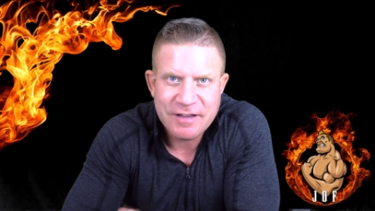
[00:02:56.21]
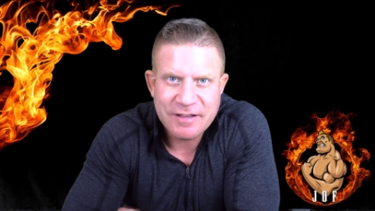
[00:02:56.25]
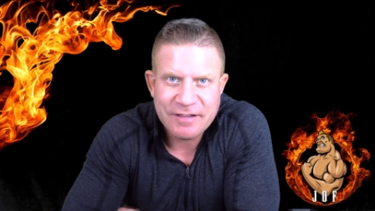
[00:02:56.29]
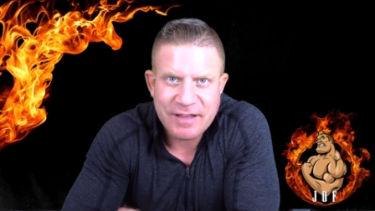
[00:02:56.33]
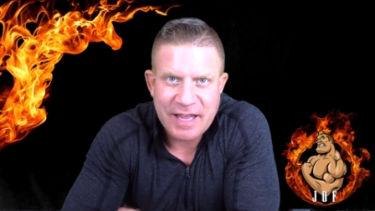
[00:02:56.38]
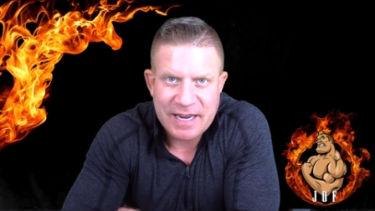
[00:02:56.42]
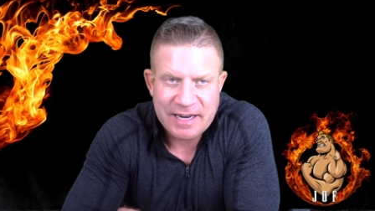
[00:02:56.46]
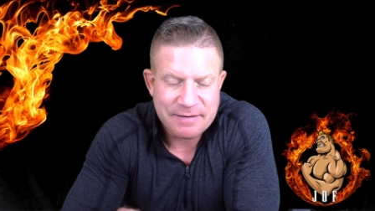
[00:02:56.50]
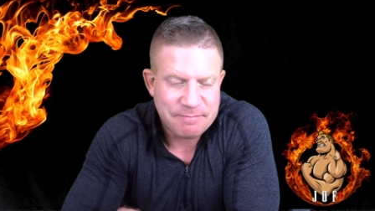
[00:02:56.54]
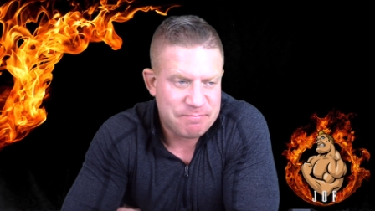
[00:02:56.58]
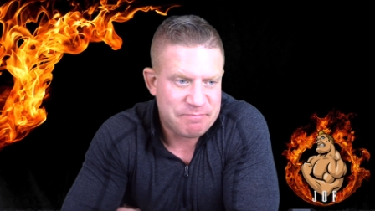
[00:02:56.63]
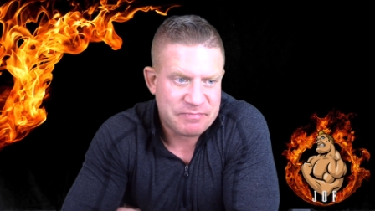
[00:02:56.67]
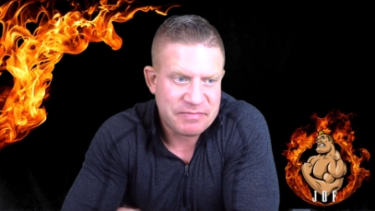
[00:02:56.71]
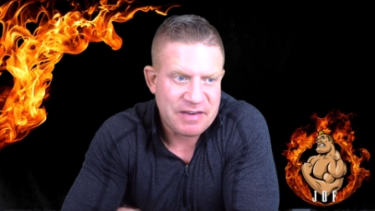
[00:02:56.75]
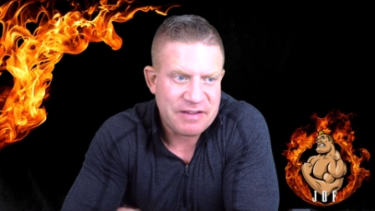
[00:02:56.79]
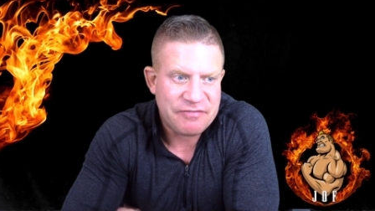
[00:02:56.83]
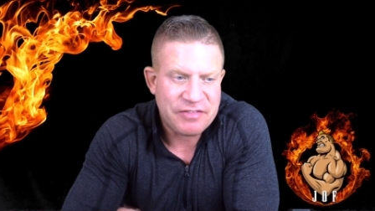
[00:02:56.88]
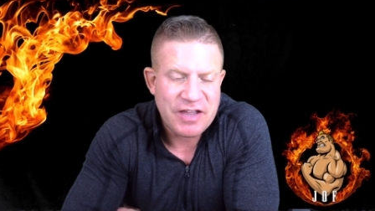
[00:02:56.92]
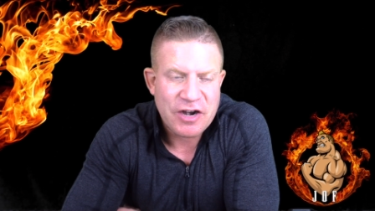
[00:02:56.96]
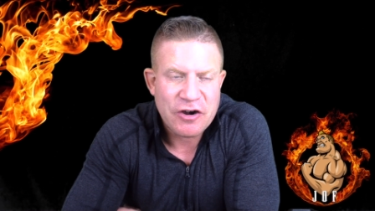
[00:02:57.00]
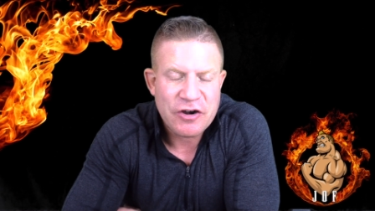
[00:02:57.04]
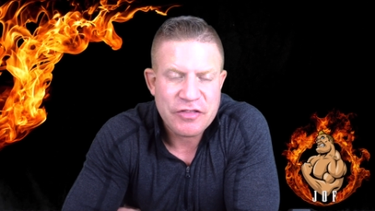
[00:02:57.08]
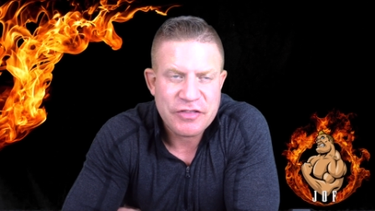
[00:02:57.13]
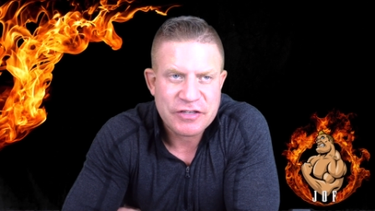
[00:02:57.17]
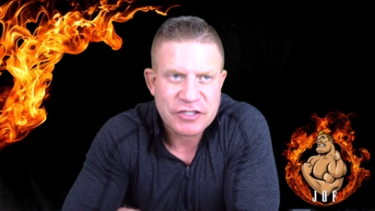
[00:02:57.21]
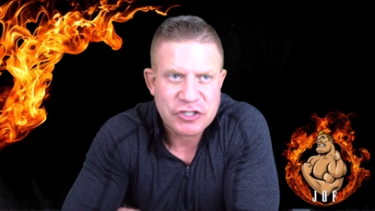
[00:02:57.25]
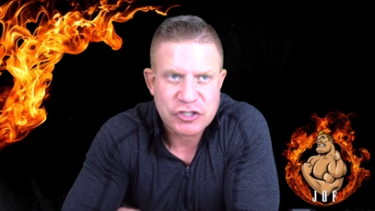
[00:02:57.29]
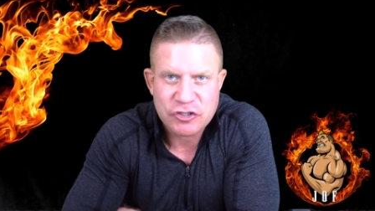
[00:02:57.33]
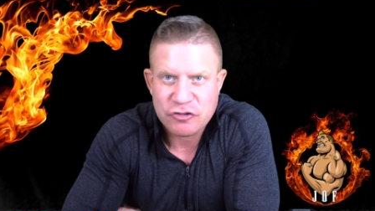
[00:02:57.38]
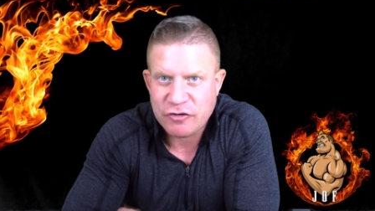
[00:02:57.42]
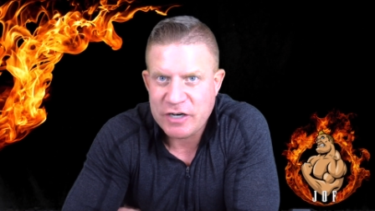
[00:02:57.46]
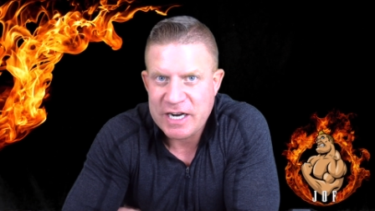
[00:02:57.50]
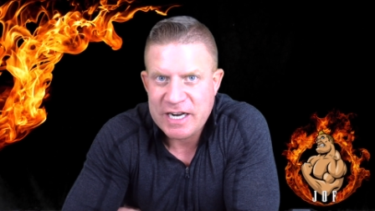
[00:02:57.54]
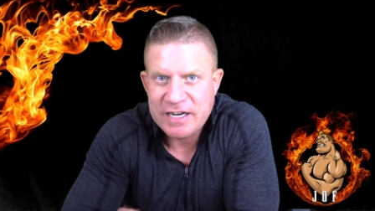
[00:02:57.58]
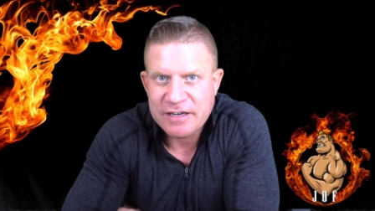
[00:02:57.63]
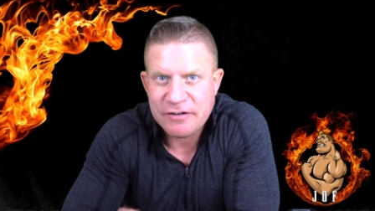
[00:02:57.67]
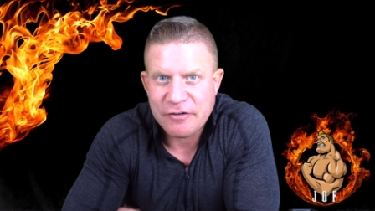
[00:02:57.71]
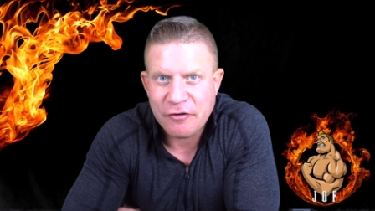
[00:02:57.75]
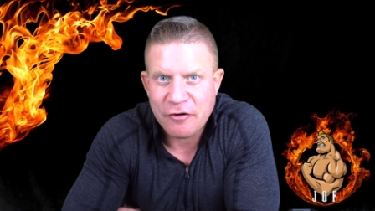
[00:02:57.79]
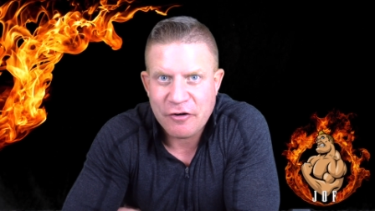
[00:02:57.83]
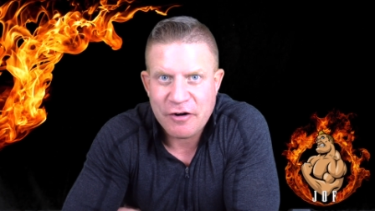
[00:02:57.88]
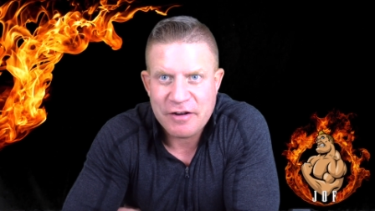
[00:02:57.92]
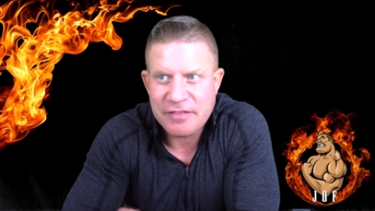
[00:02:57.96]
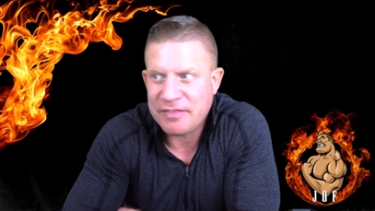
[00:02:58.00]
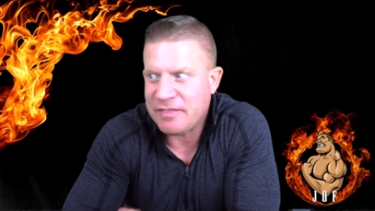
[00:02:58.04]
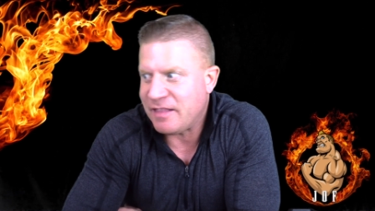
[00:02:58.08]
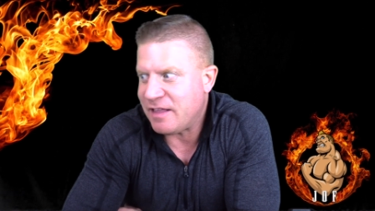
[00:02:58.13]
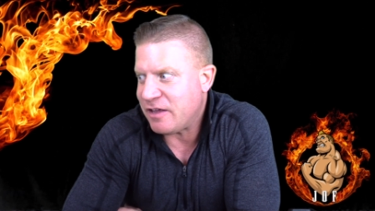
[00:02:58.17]
Like, if they're in the street or
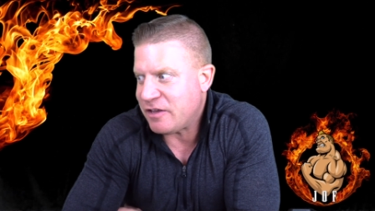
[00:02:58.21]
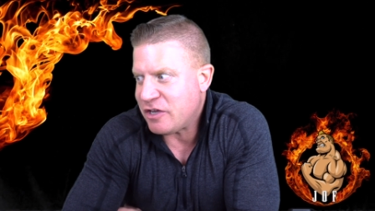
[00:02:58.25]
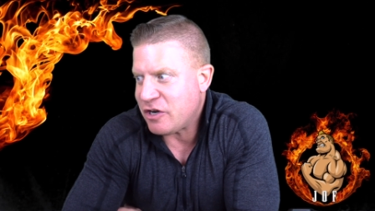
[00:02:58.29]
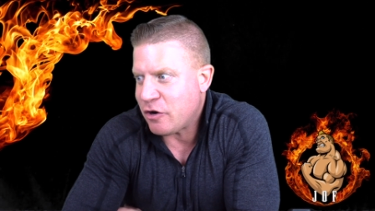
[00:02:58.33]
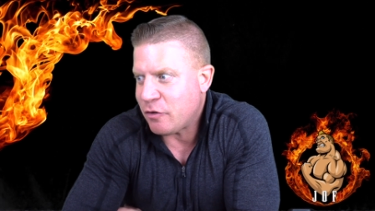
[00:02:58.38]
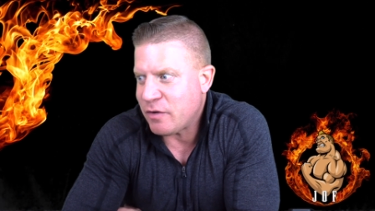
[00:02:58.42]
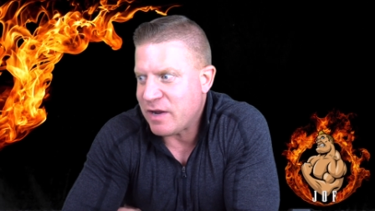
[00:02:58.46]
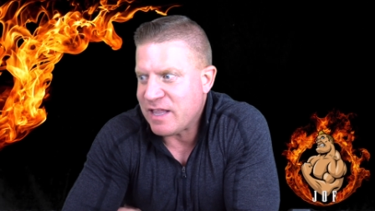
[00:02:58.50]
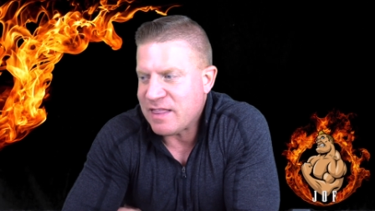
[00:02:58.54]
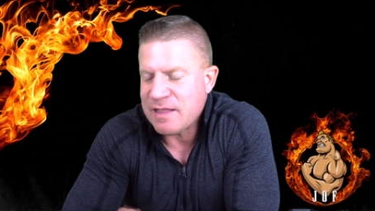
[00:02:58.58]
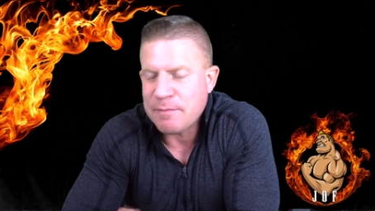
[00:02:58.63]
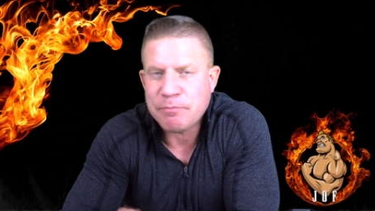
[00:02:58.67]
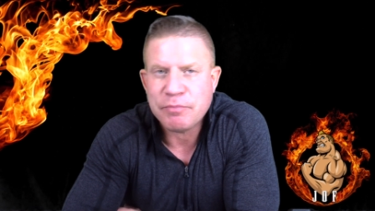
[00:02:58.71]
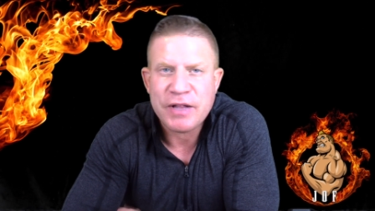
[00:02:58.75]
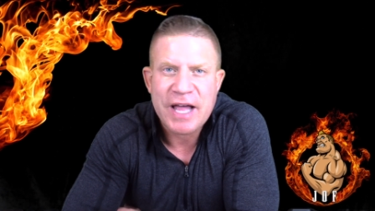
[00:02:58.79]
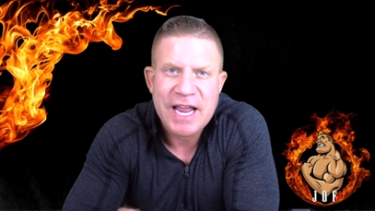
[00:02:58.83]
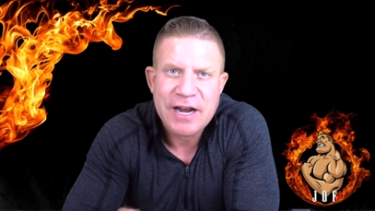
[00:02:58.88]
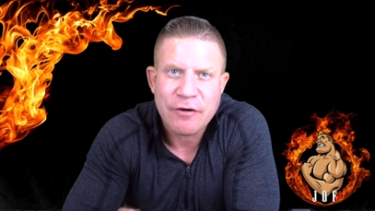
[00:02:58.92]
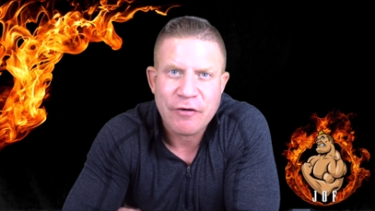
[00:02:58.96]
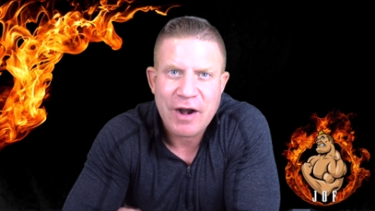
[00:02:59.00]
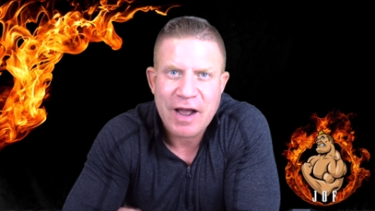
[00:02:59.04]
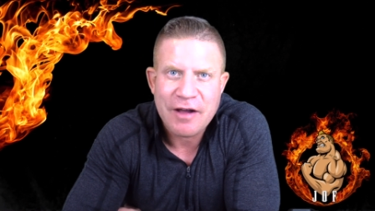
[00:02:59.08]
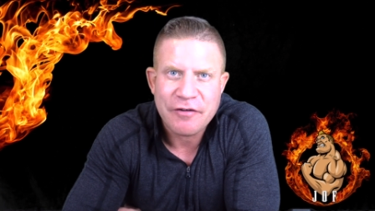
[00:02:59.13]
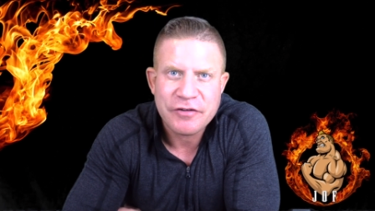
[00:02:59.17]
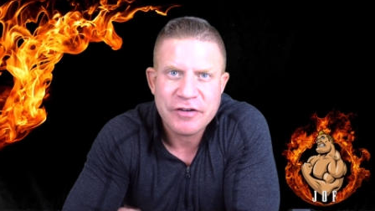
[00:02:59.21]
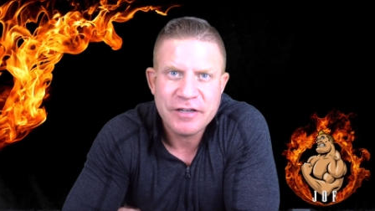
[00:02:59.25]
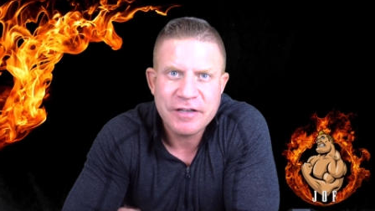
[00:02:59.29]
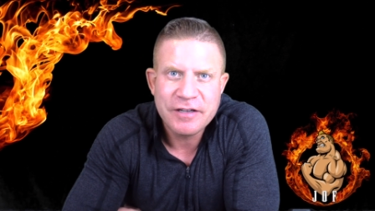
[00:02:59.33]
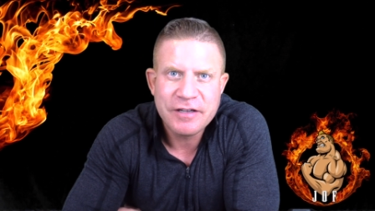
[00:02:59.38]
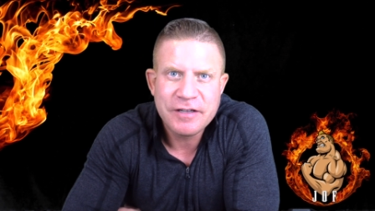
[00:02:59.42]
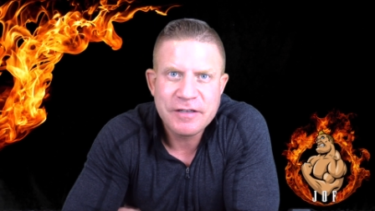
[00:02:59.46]
in, you know, in the playground,